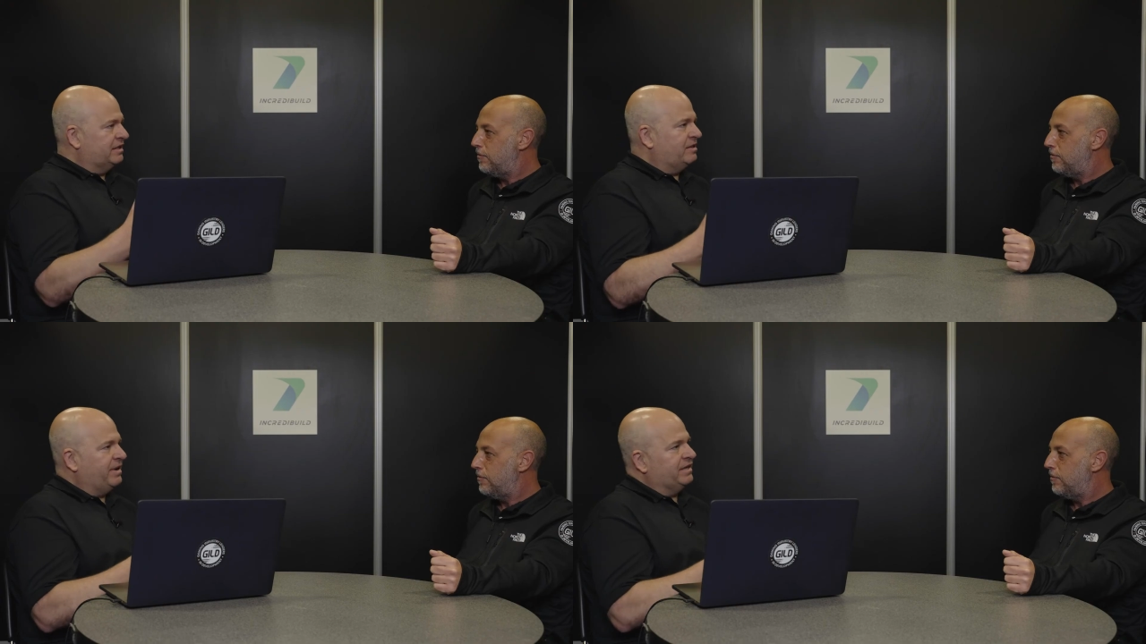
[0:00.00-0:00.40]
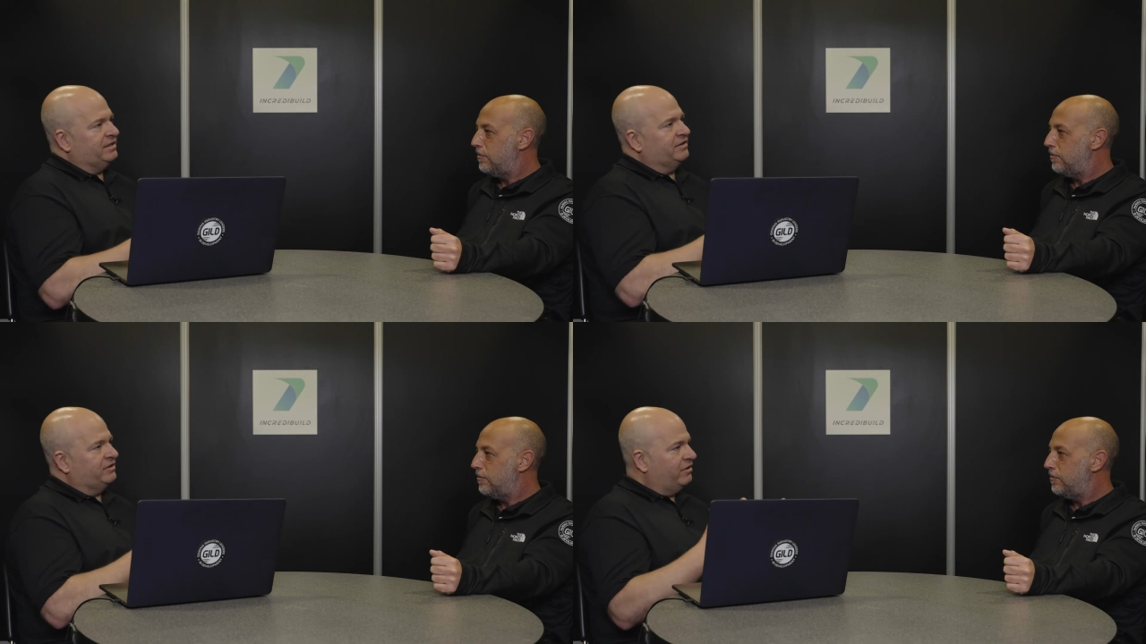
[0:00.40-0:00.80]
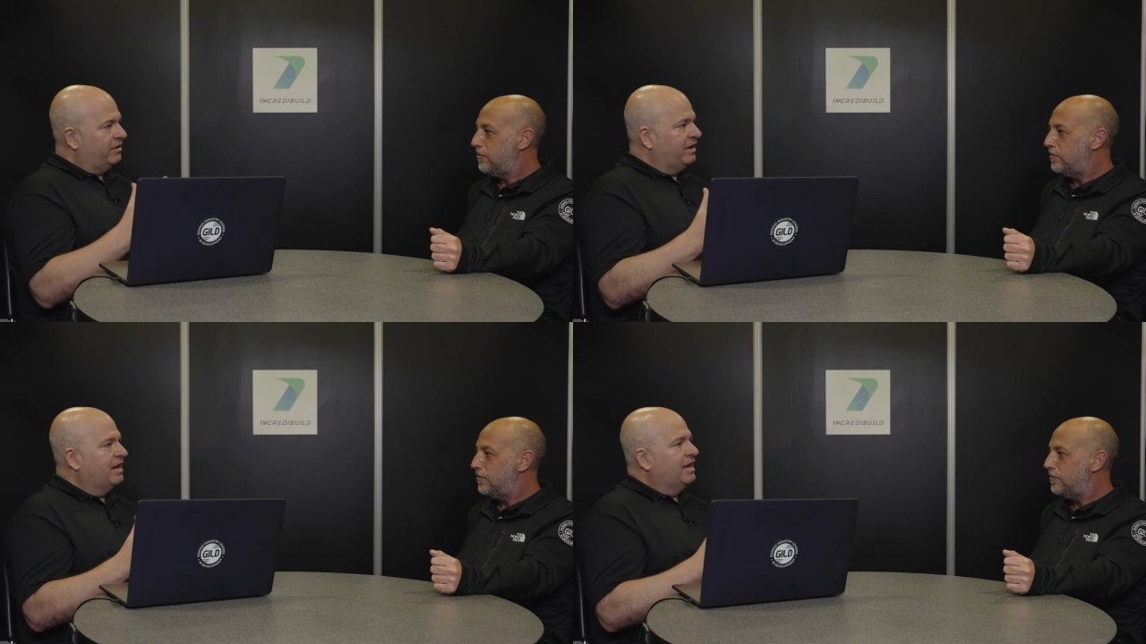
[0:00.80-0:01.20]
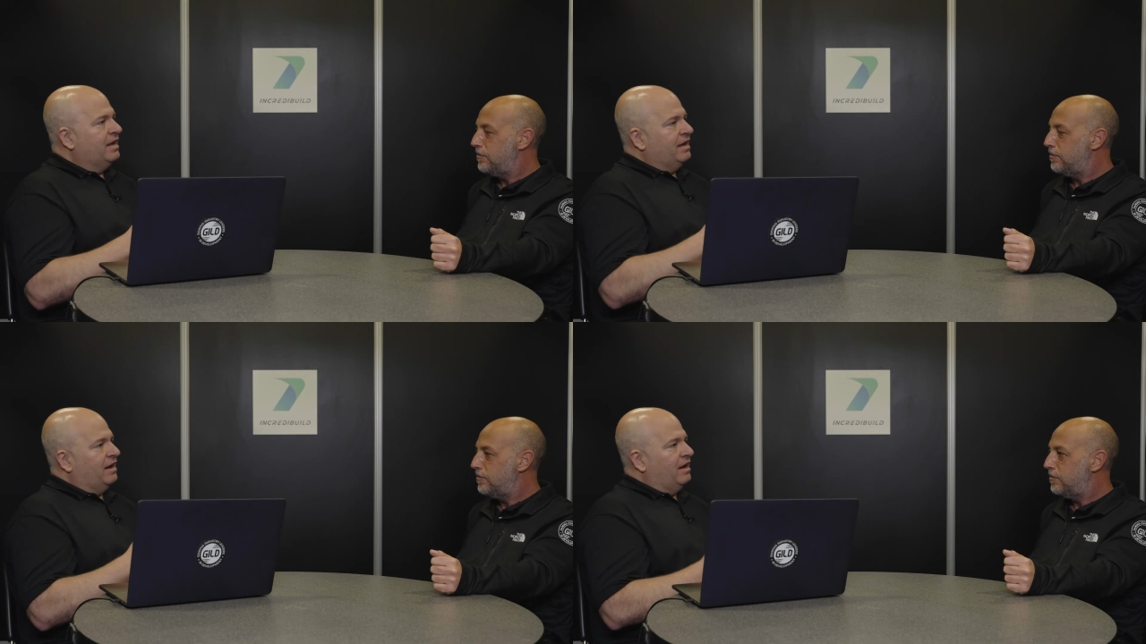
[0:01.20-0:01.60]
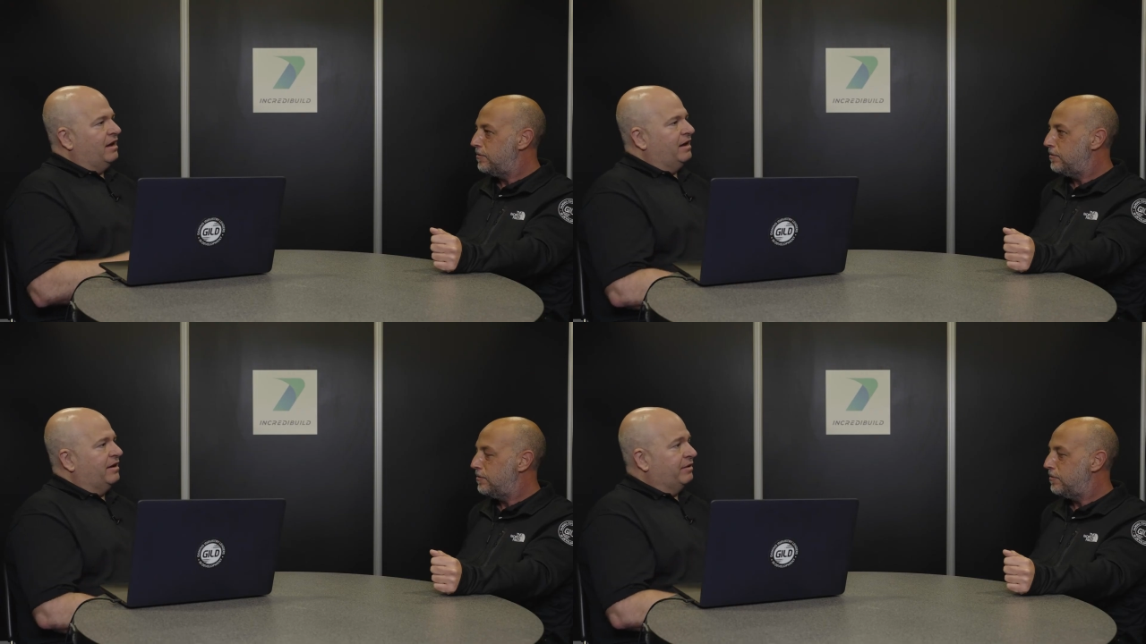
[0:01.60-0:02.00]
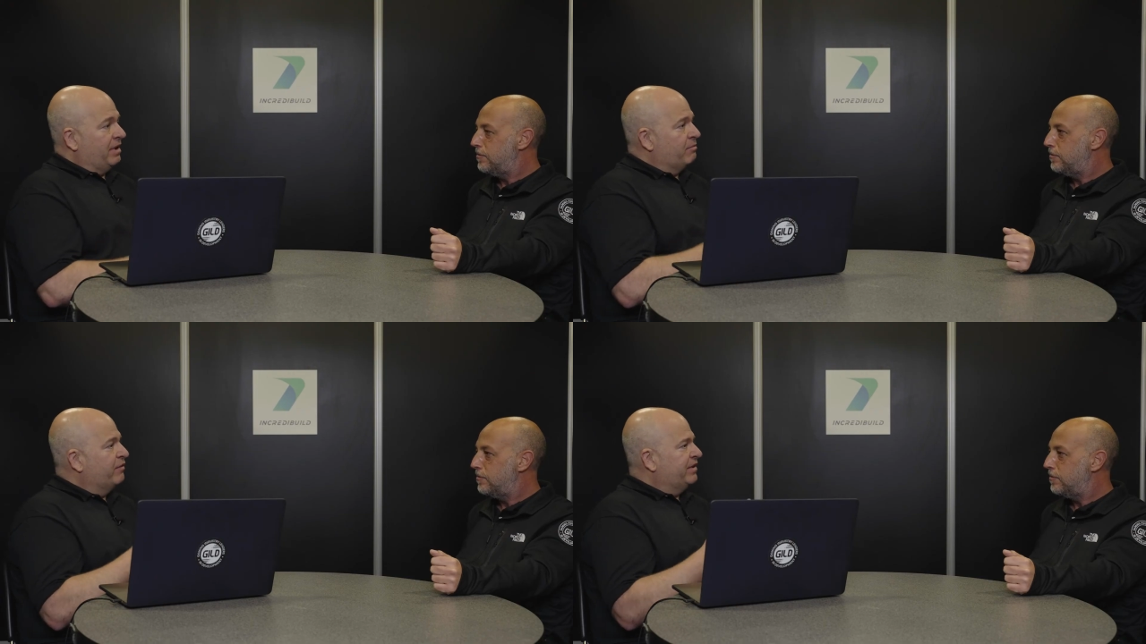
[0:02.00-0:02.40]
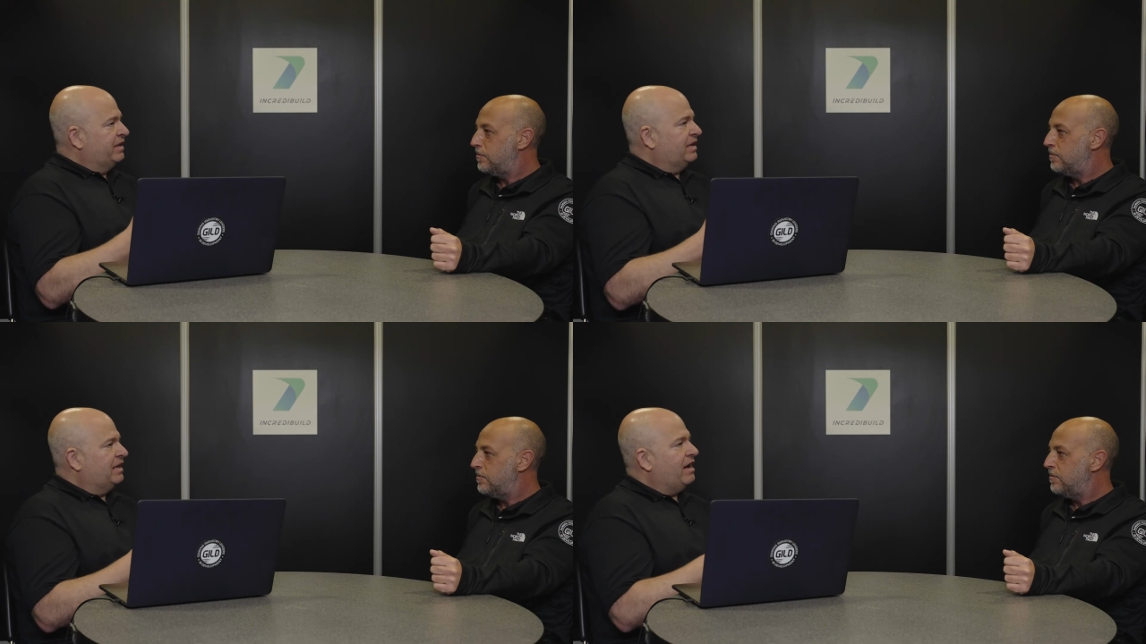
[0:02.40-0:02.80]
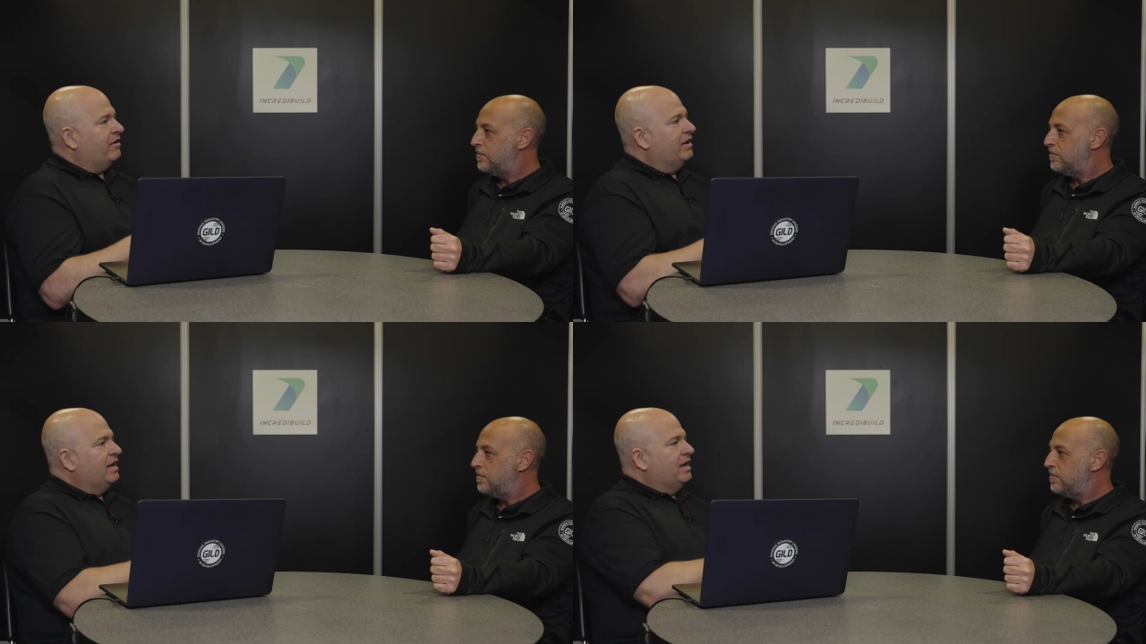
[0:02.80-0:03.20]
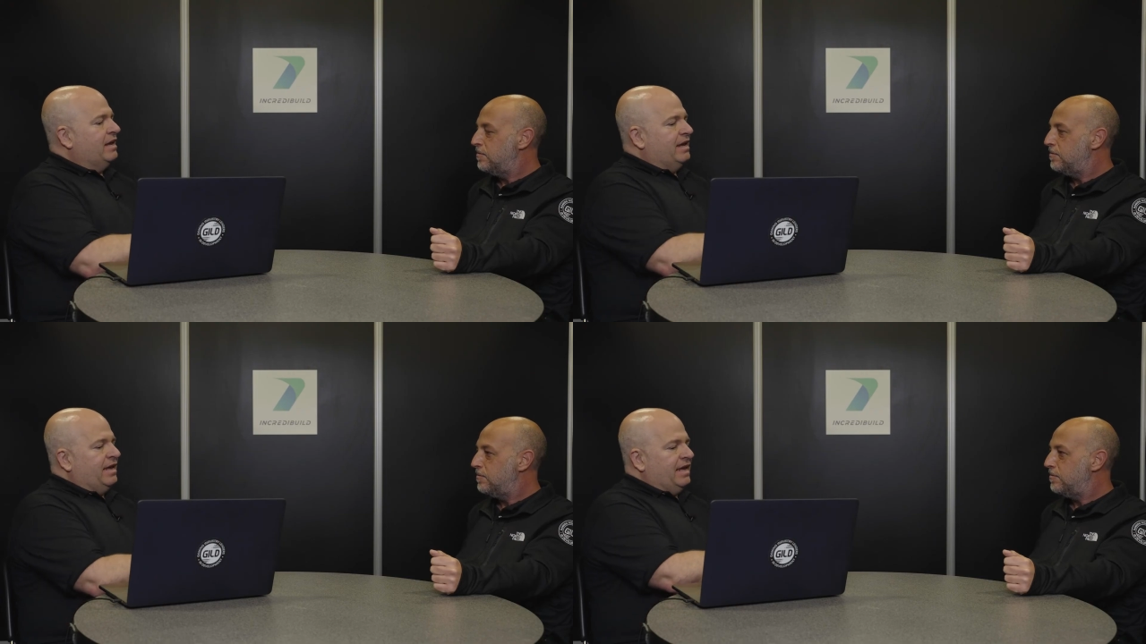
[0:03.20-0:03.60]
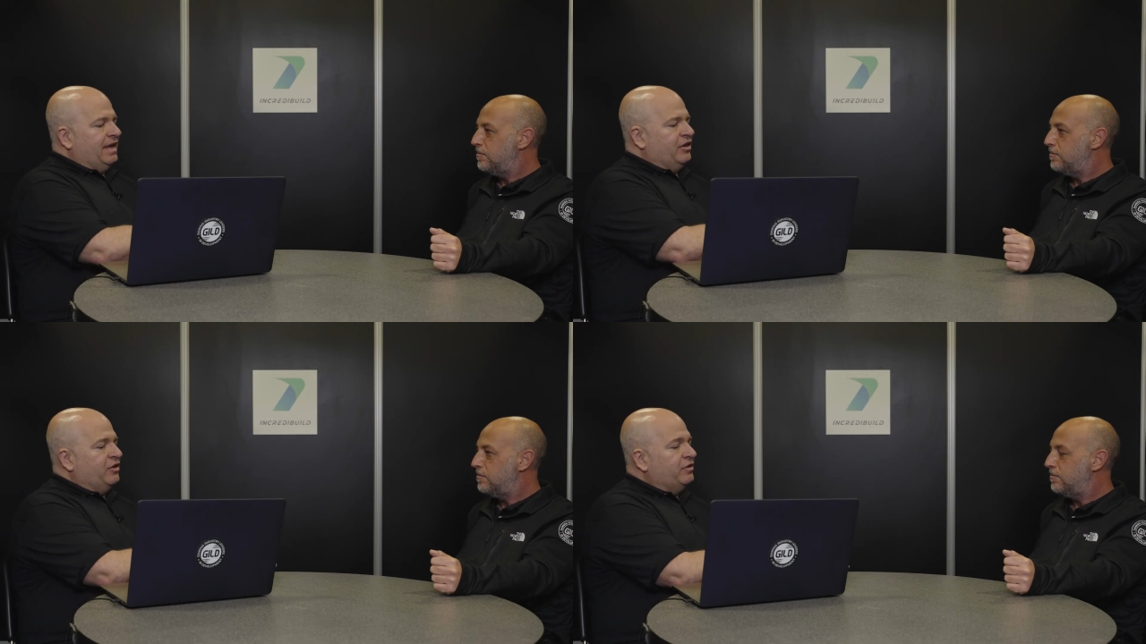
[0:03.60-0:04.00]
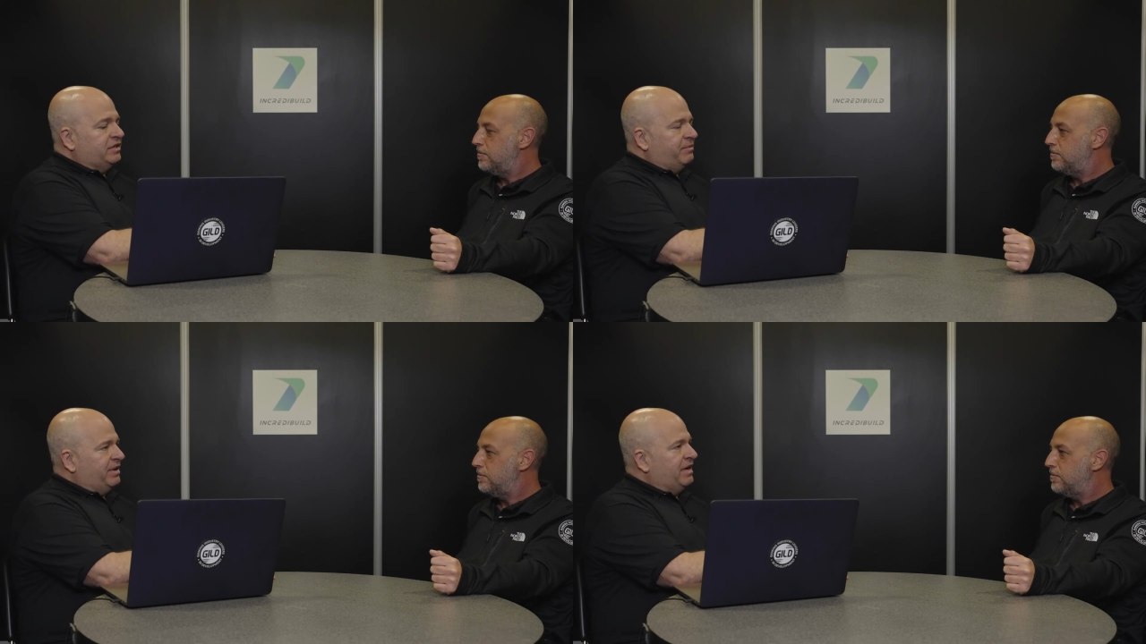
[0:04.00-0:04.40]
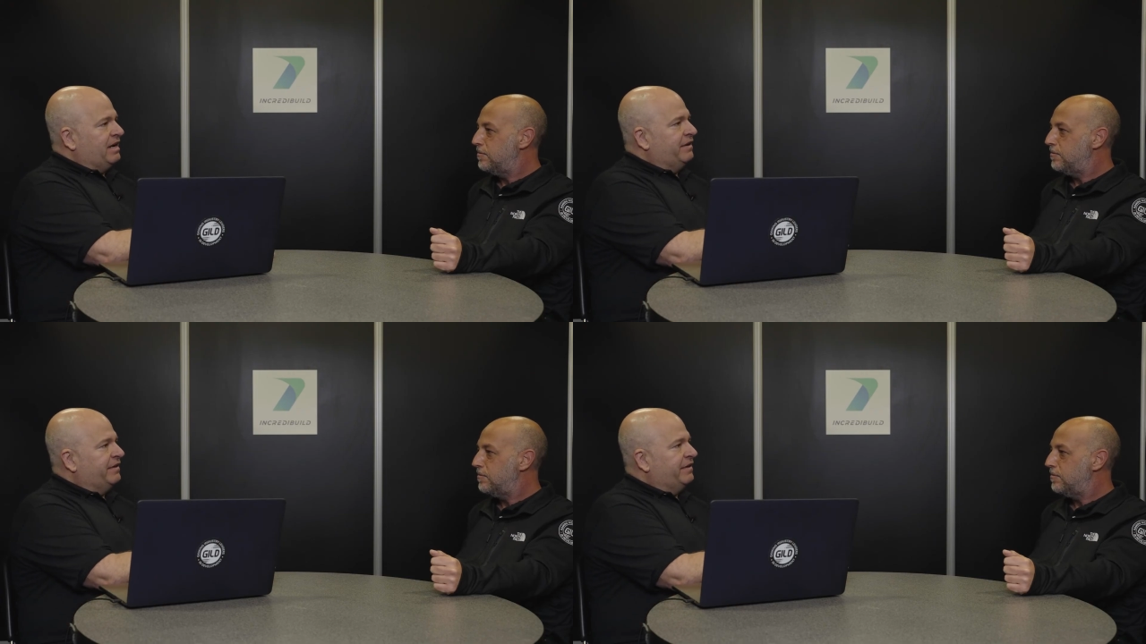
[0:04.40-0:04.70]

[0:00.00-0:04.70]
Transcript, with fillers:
Speaker 1: is the biggest concern uh, and, moving to the cloud. It used to be